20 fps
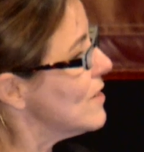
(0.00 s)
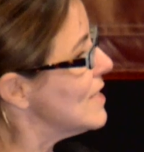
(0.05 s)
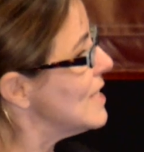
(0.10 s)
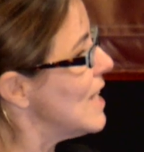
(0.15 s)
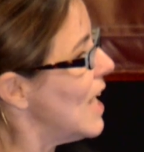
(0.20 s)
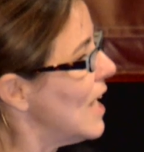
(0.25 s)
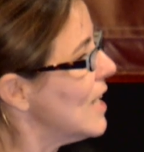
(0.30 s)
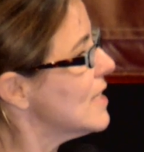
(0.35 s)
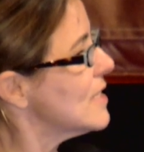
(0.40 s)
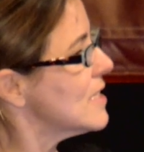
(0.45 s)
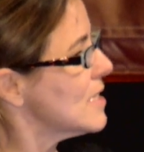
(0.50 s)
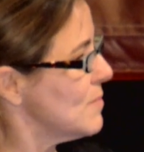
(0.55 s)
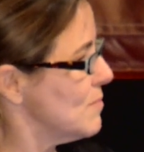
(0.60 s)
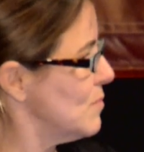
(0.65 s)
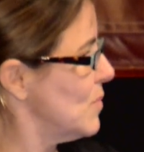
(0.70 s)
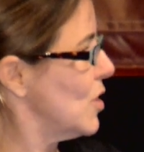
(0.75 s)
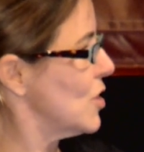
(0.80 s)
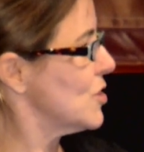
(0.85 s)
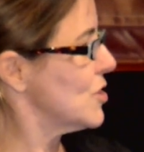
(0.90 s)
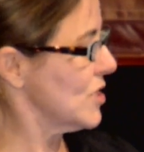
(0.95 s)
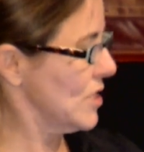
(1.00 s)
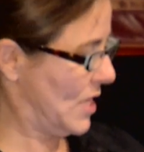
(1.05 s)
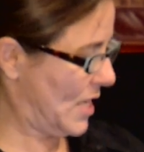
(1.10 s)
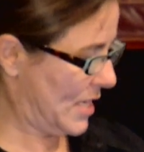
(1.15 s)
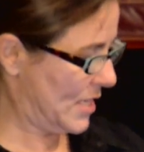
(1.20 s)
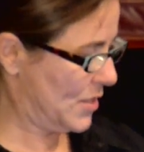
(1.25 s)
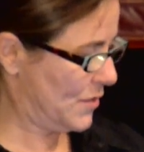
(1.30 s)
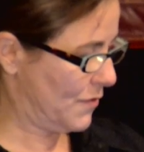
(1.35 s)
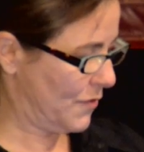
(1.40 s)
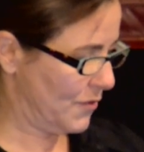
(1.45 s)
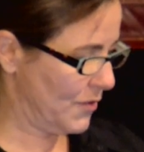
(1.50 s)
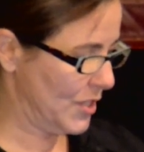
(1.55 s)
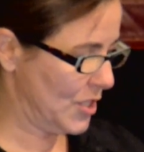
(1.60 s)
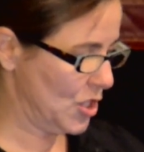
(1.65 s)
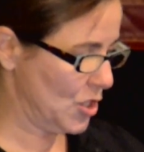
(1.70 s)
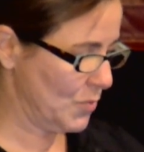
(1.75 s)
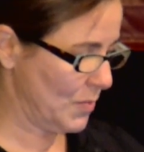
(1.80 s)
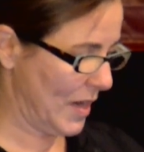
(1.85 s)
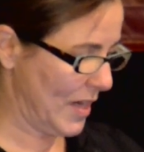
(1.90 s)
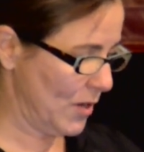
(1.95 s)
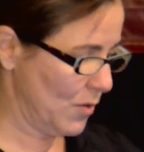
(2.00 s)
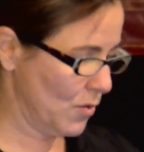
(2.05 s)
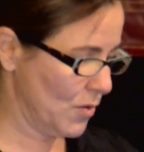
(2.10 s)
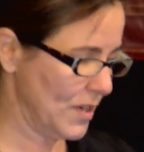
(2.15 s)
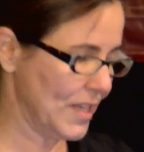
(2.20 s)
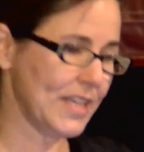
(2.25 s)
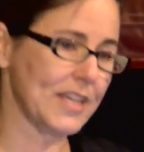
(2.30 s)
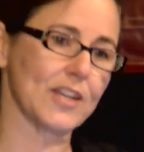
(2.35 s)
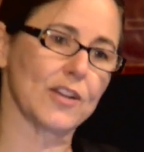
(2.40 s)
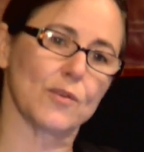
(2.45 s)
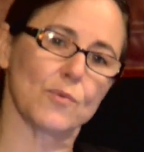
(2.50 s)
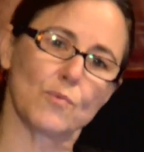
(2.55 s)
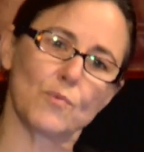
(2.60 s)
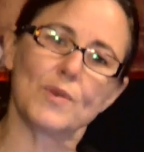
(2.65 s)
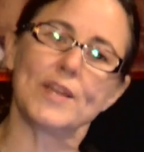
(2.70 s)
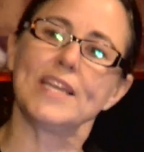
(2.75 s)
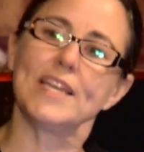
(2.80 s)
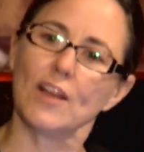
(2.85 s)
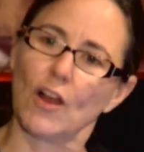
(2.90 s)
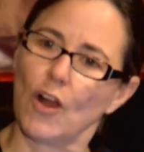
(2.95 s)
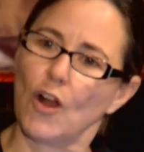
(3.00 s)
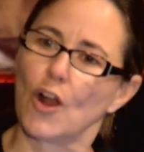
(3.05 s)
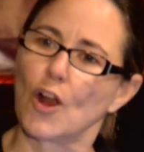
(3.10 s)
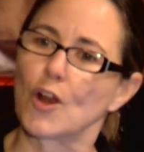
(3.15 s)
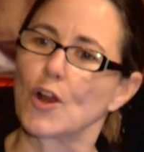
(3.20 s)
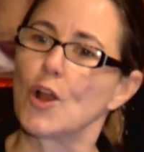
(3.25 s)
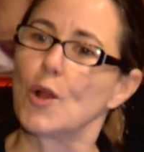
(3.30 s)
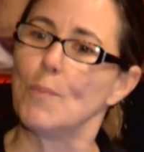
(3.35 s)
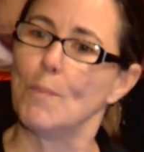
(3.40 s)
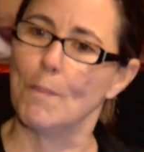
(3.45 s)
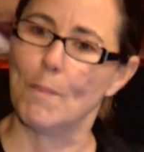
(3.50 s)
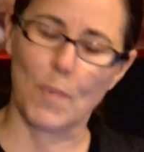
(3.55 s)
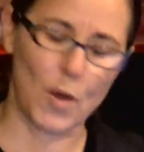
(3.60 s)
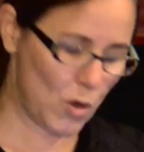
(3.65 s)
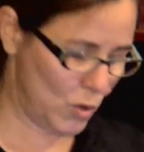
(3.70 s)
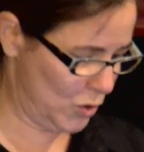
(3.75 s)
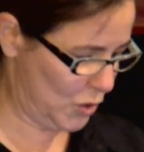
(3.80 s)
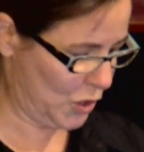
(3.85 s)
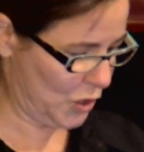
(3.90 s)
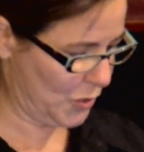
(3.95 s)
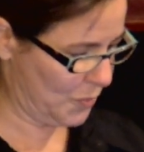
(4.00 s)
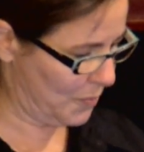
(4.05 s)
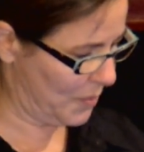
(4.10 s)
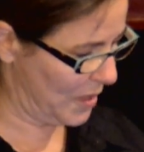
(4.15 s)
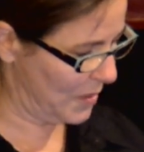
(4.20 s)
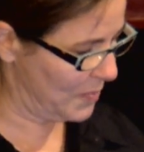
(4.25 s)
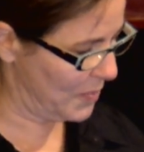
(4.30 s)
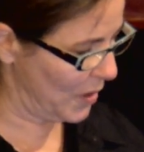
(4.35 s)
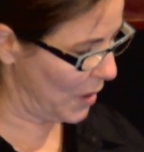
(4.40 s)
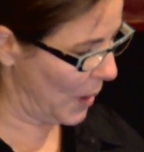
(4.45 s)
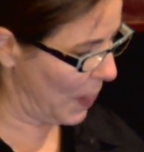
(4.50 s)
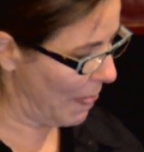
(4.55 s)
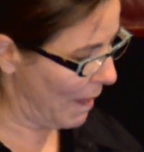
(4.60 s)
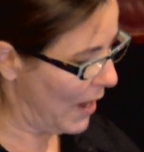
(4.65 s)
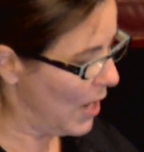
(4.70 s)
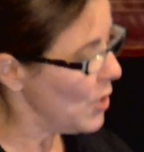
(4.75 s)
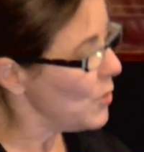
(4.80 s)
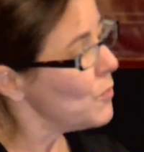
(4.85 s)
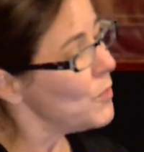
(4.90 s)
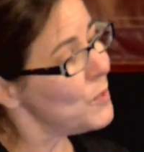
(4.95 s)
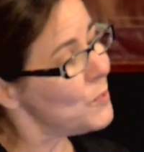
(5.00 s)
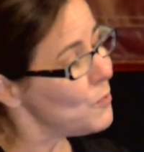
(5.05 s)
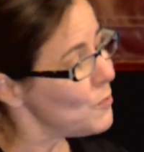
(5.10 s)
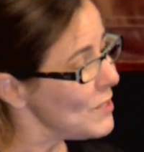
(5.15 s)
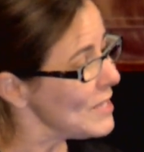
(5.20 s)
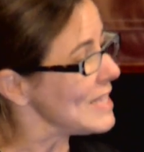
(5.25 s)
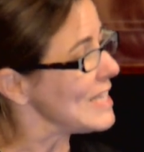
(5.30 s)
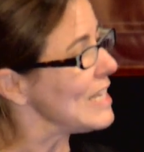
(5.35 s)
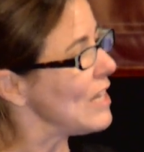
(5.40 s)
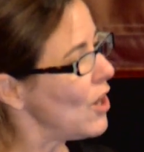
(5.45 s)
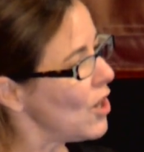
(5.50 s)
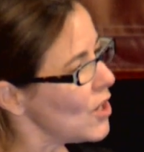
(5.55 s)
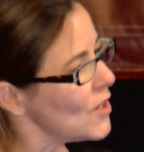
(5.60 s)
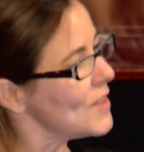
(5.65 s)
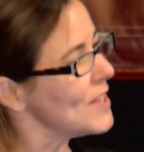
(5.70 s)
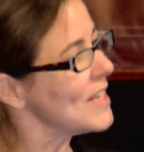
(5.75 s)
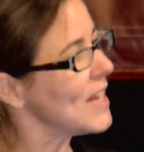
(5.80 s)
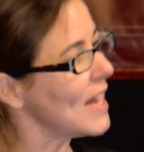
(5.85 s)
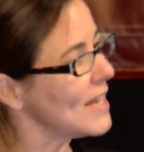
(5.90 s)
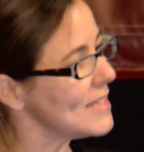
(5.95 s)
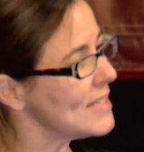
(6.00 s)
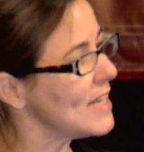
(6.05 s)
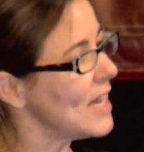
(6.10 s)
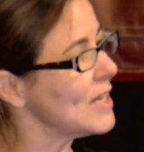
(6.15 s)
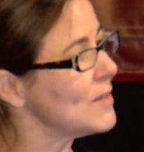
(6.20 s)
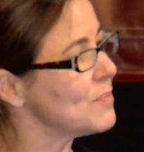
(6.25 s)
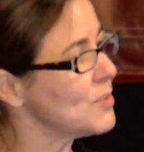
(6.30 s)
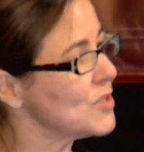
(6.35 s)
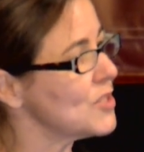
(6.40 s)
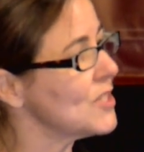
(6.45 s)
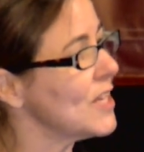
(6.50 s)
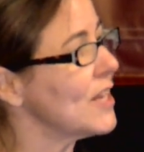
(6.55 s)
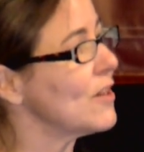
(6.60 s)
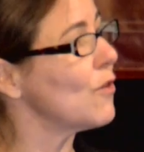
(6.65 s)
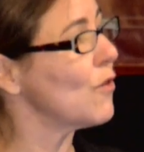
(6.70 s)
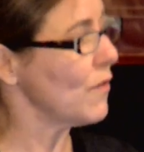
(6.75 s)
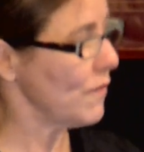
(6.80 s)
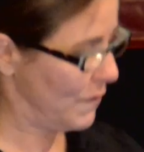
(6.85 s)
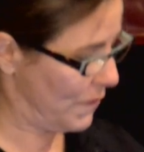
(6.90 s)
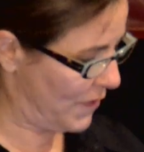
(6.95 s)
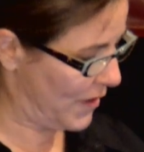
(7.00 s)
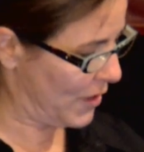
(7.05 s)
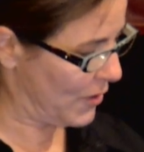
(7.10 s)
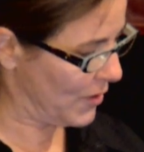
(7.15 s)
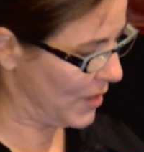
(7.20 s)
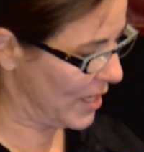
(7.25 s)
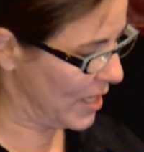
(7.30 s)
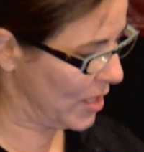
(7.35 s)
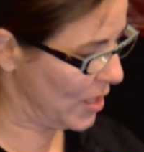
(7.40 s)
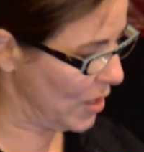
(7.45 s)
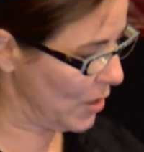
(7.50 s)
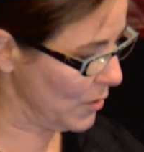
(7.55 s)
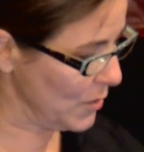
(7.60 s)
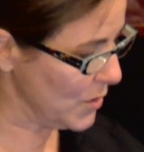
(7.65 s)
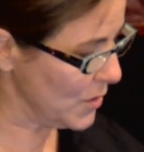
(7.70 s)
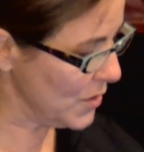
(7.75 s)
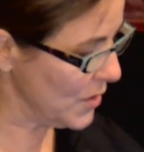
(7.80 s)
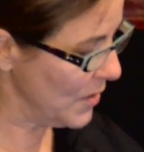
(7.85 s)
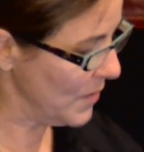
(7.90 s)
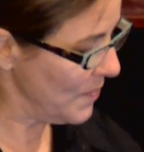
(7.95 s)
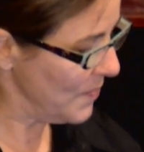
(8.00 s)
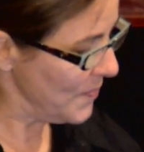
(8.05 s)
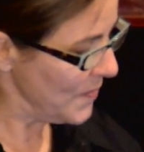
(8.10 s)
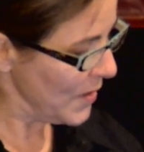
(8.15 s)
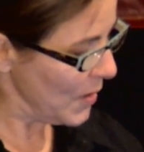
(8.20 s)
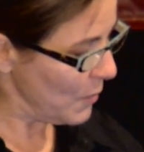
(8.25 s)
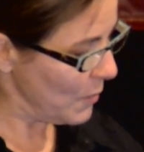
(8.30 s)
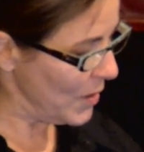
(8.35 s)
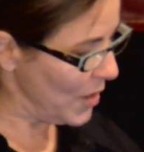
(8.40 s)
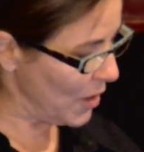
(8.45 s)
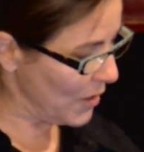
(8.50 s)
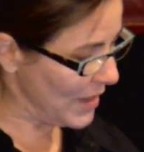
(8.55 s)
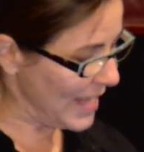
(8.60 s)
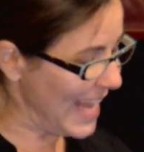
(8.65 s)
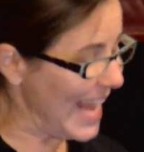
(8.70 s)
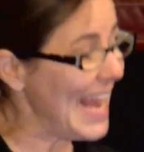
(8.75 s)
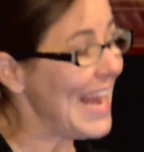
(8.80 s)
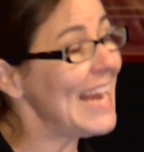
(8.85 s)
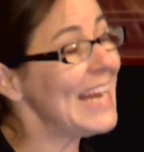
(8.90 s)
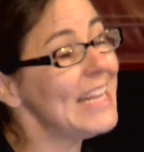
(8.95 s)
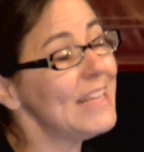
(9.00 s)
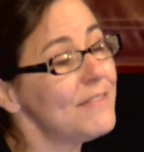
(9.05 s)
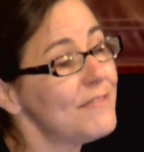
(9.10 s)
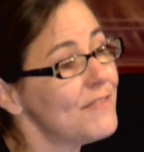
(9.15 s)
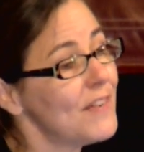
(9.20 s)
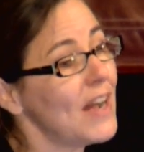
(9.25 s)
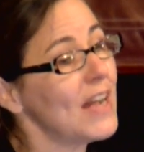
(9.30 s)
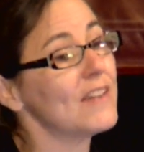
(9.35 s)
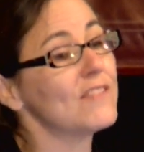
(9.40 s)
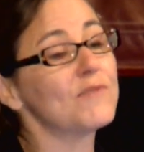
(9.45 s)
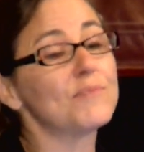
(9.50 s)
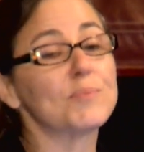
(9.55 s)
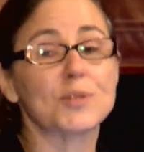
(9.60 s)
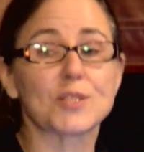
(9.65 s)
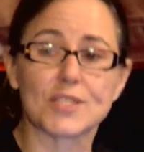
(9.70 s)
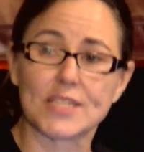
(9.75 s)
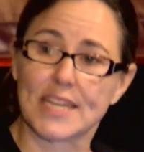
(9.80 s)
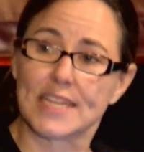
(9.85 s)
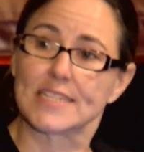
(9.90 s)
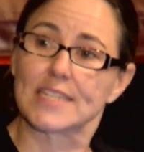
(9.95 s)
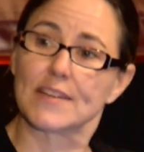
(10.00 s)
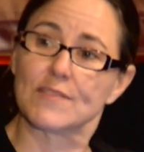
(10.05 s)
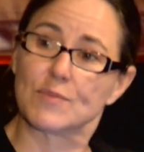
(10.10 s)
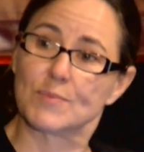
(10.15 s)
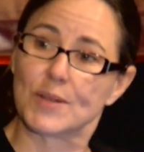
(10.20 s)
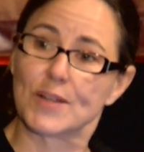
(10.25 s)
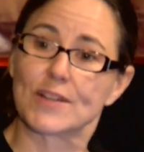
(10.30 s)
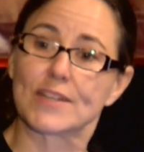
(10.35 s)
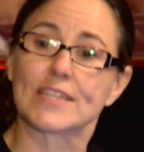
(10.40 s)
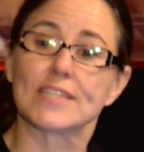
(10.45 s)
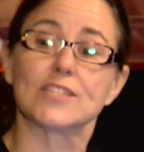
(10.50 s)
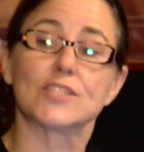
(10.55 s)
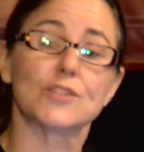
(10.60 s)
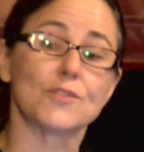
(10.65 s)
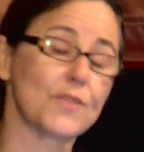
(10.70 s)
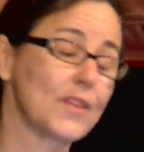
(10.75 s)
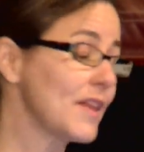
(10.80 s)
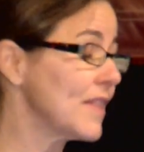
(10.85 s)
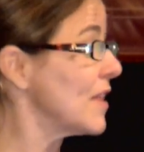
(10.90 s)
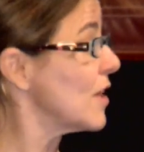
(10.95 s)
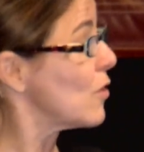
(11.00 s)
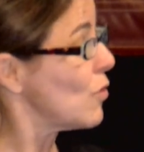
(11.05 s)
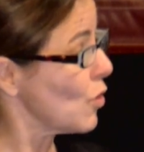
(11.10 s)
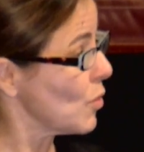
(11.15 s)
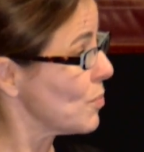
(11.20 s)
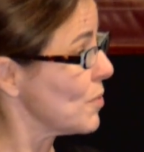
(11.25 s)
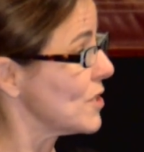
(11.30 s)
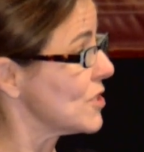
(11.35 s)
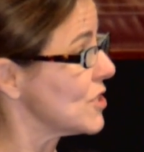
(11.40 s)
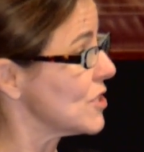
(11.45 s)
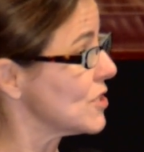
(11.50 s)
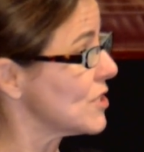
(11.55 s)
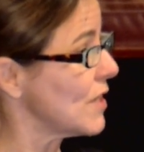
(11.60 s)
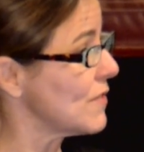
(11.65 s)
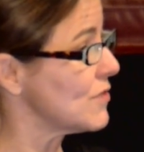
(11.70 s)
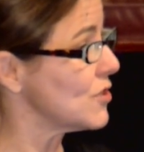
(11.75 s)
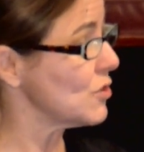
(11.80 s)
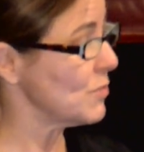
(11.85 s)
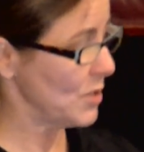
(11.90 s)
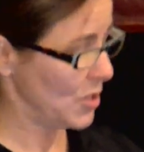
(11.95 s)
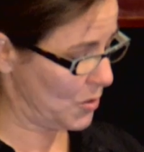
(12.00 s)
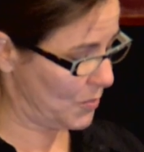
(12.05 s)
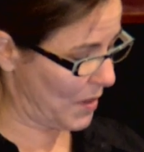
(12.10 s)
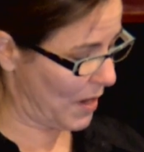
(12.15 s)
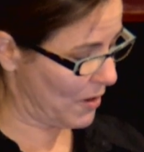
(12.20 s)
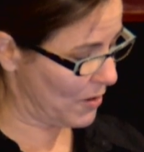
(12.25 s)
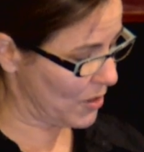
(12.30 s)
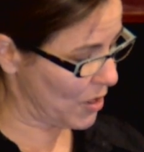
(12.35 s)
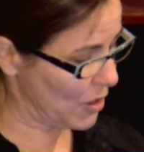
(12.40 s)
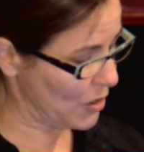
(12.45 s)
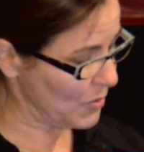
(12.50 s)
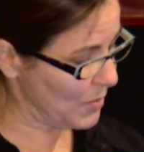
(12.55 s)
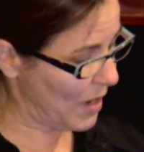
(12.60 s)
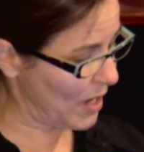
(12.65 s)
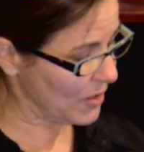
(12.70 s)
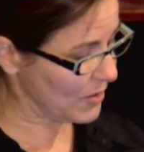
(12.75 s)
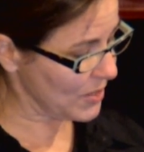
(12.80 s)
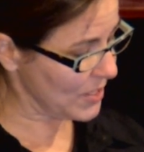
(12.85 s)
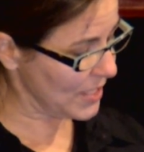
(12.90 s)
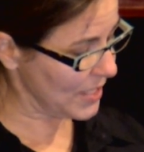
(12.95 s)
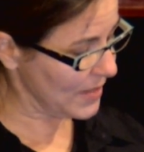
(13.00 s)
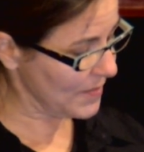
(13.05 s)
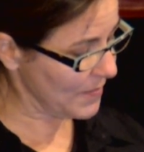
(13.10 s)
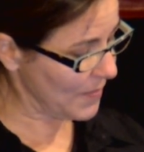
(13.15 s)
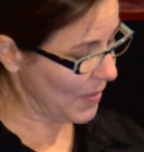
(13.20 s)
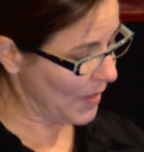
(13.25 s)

not some marginalized fringe minority here. We are most people. We really are the 99% or very close. We are the 85% of Americans who think that corporations have too much power in our democracy.